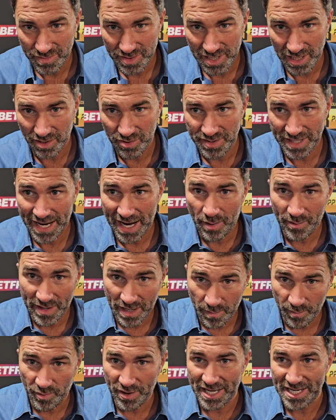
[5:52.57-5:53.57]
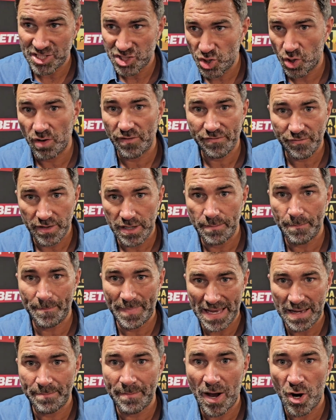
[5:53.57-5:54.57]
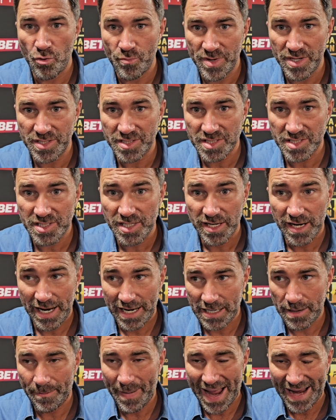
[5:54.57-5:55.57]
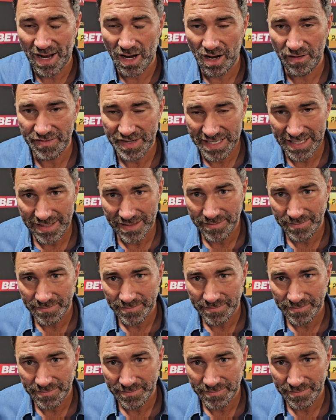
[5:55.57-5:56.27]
So now we can bring in 2 or 3 big moments in the back half of the year.